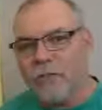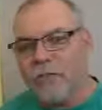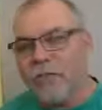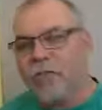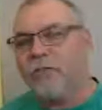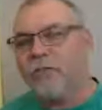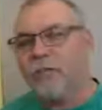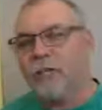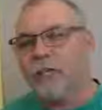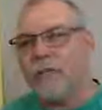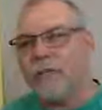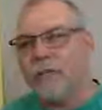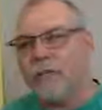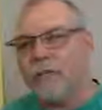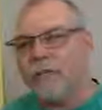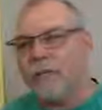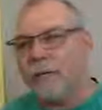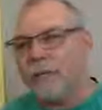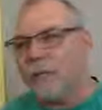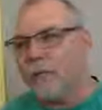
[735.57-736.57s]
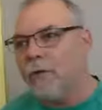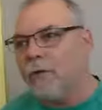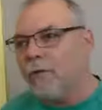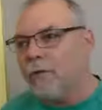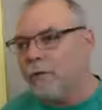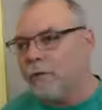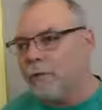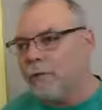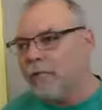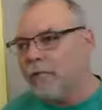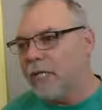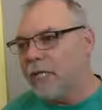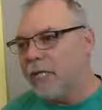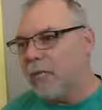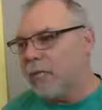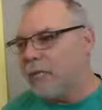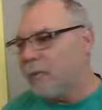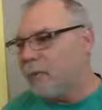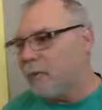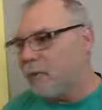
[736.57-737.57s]
Just take, for example, when you get
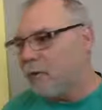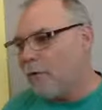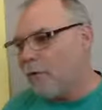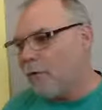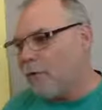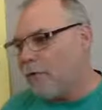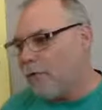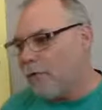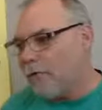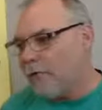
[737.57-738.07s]
up in the morning